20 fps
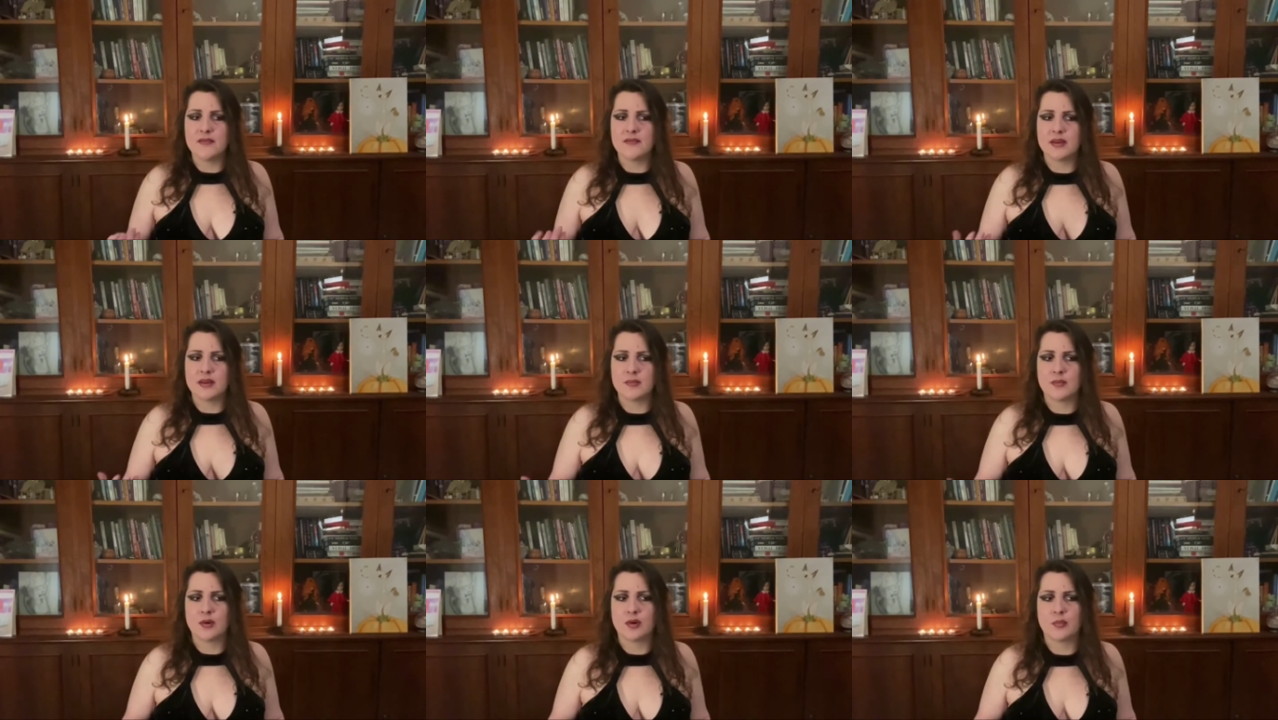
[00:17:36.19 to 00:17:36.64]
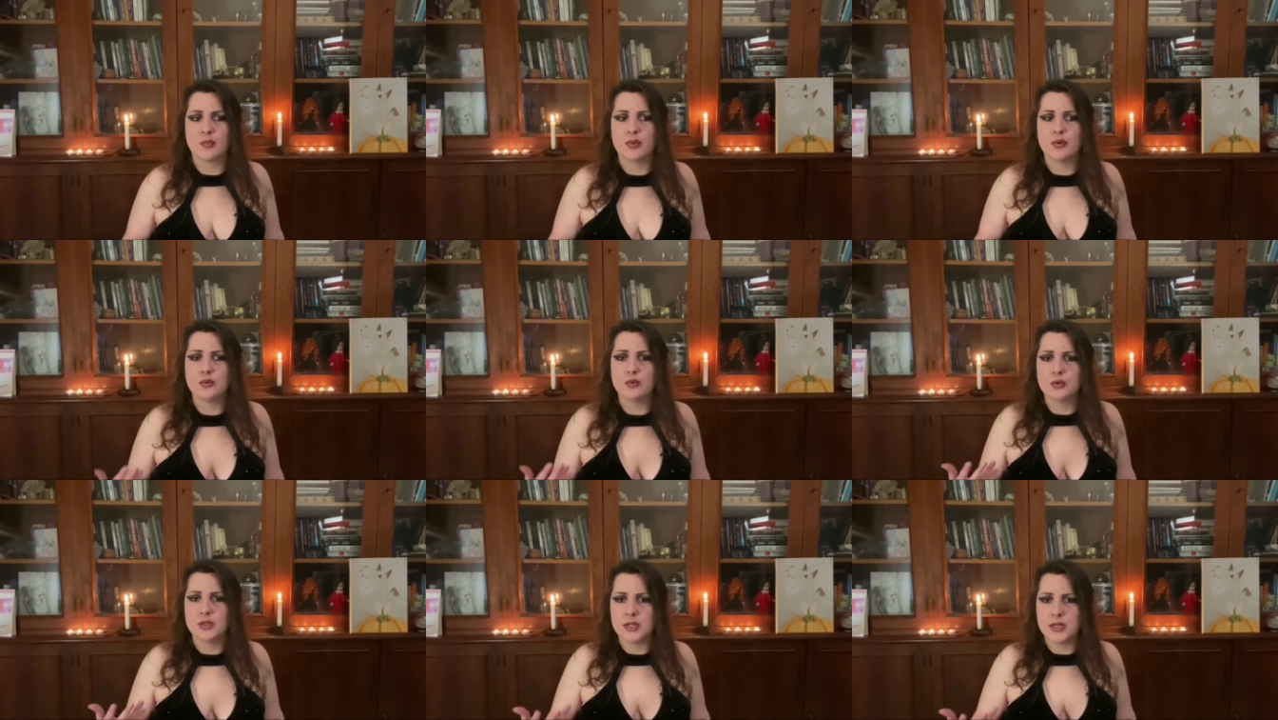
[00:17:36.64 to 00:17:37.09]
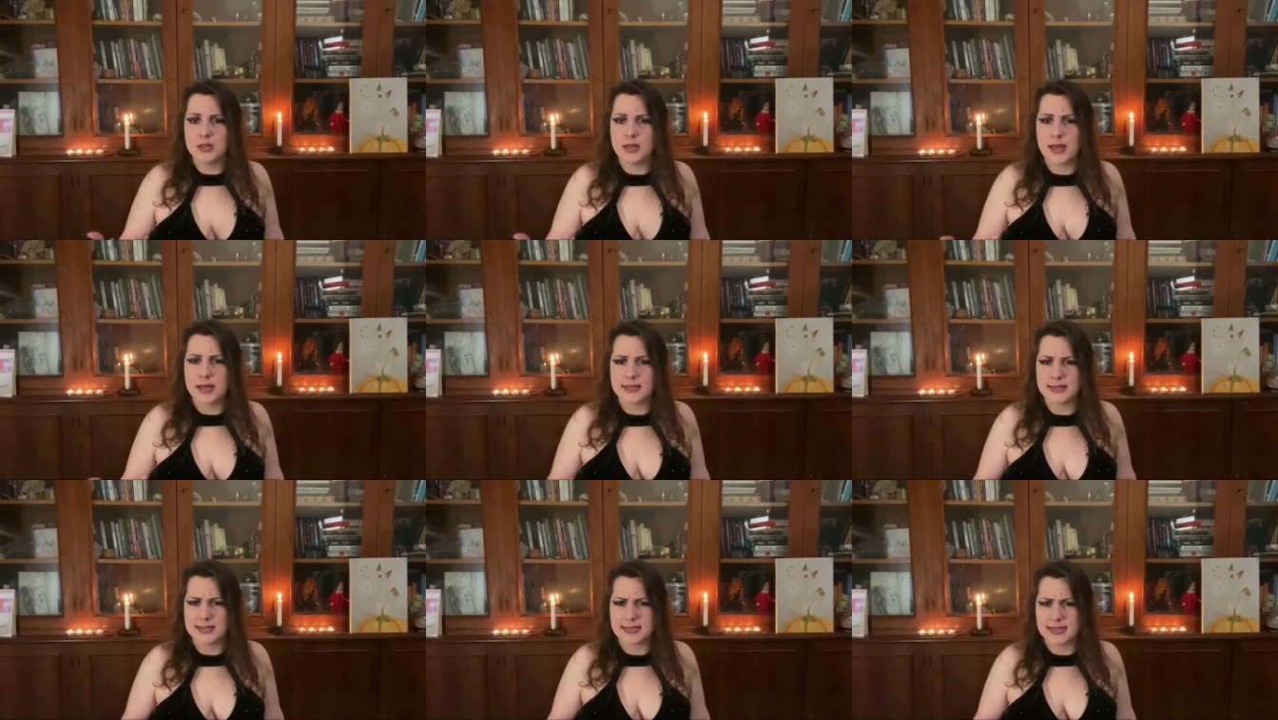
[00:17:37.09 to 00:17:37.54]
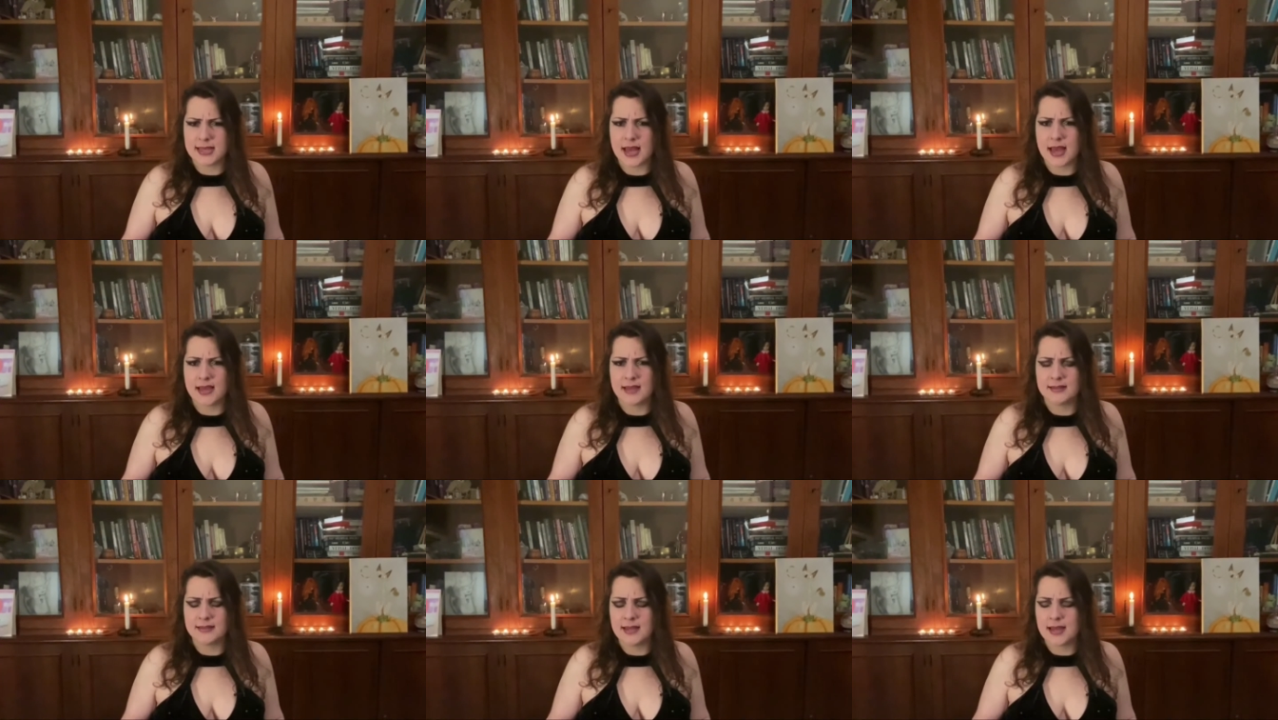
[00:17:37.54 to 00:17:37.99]
even more broody and
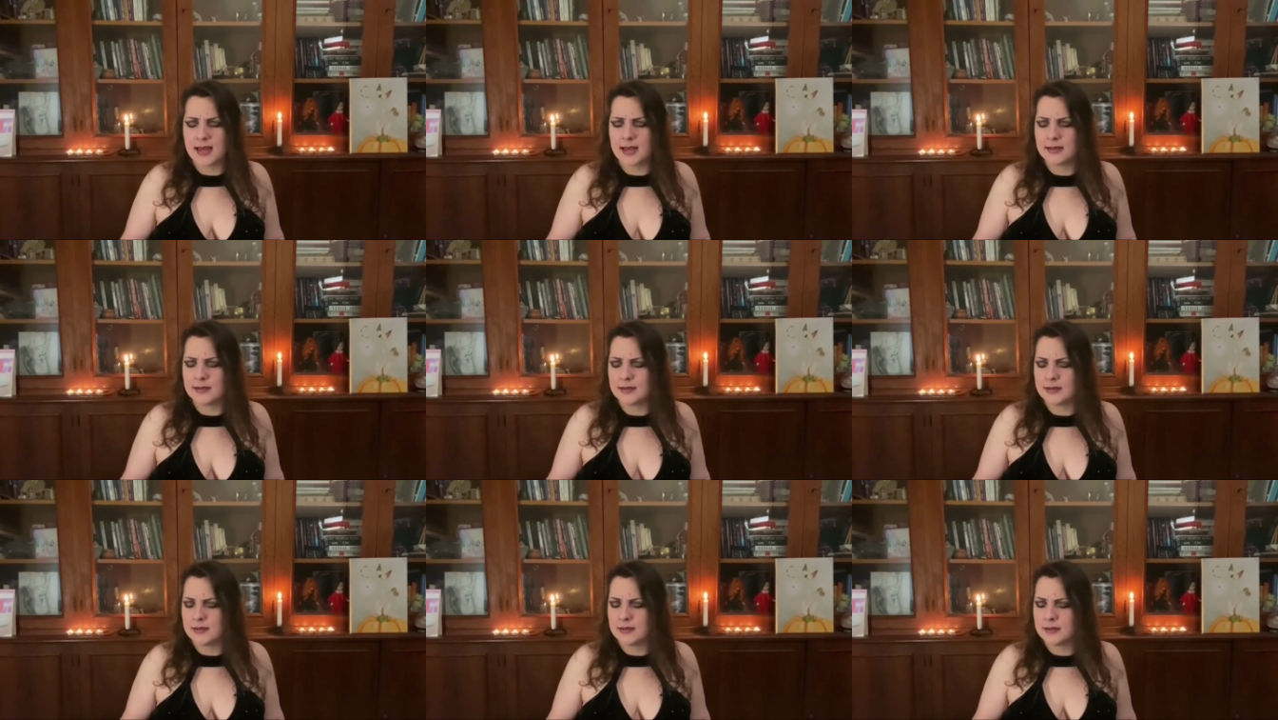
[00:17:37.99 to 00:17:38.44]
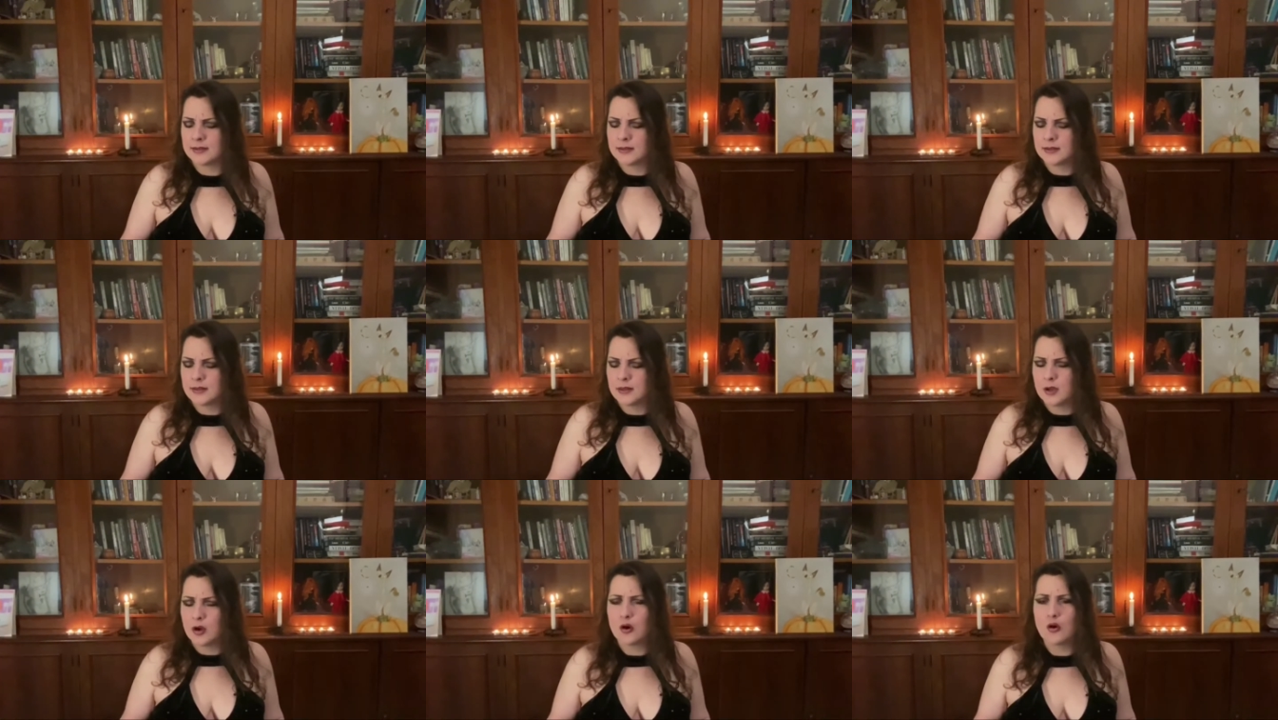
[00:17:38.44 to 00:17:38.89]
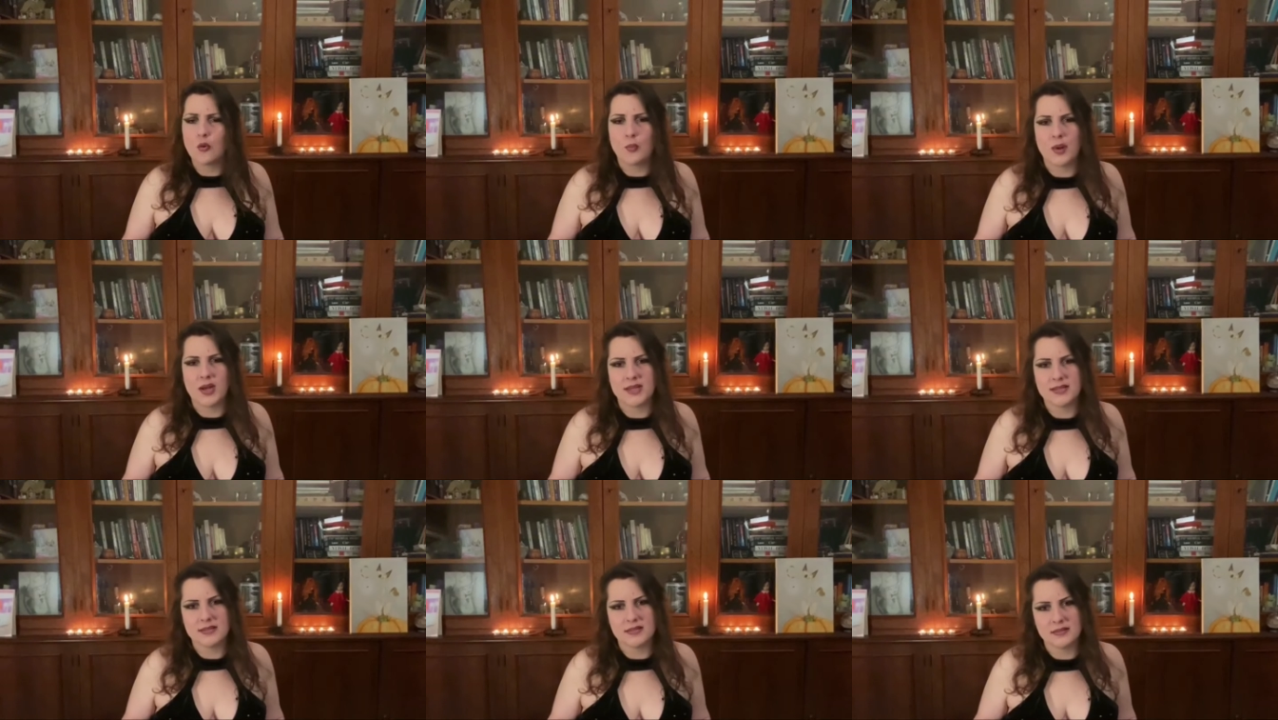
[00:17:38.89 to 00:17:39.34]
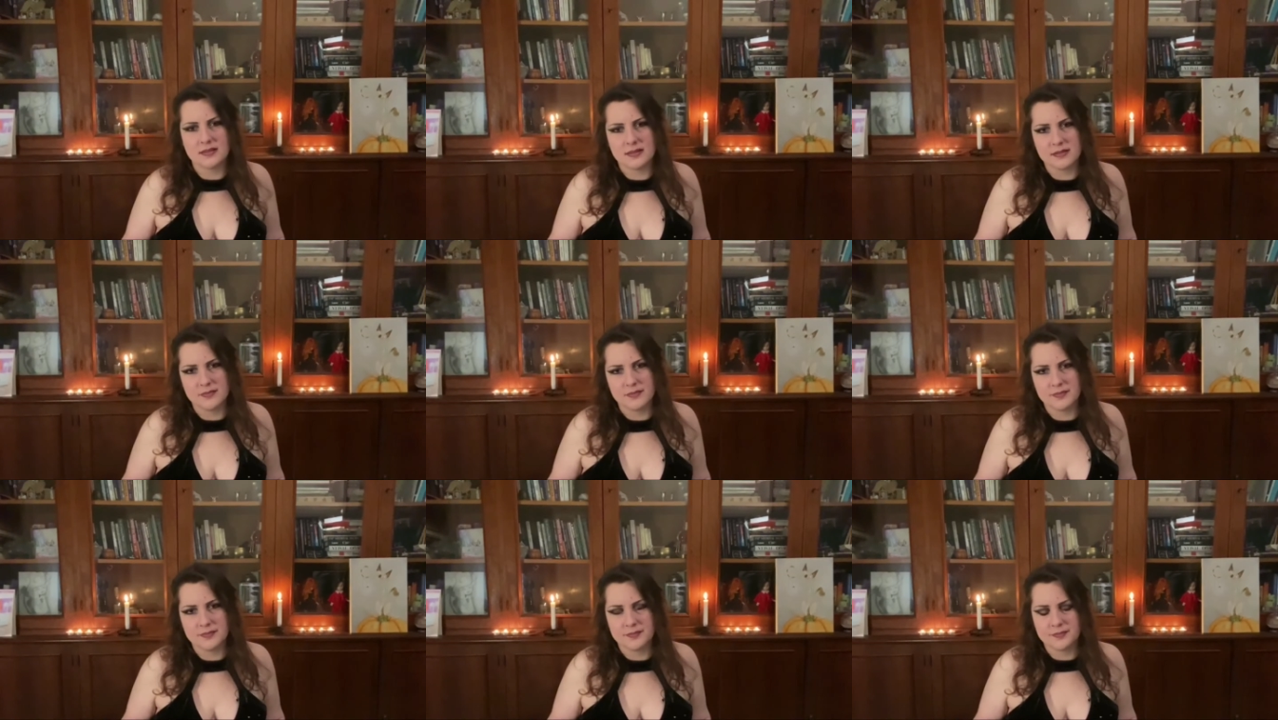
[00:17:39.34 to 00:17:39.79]
sad and
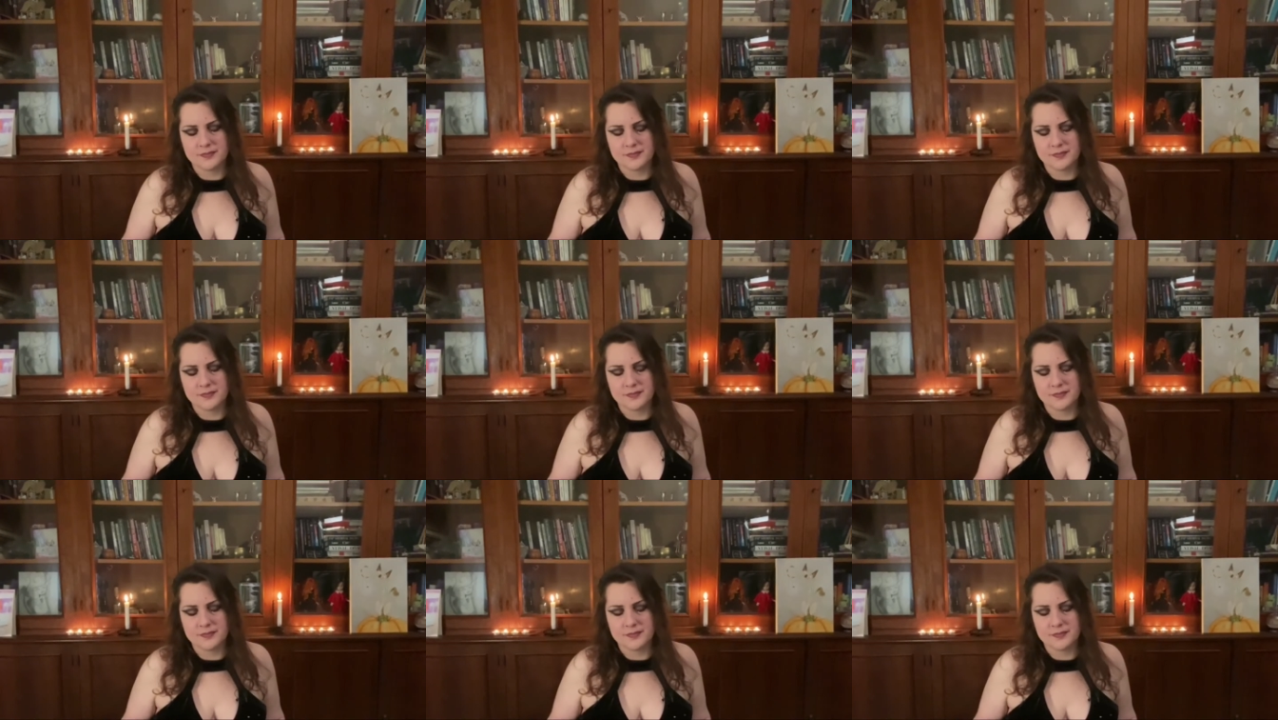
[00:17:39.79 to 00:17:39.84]
hopeless.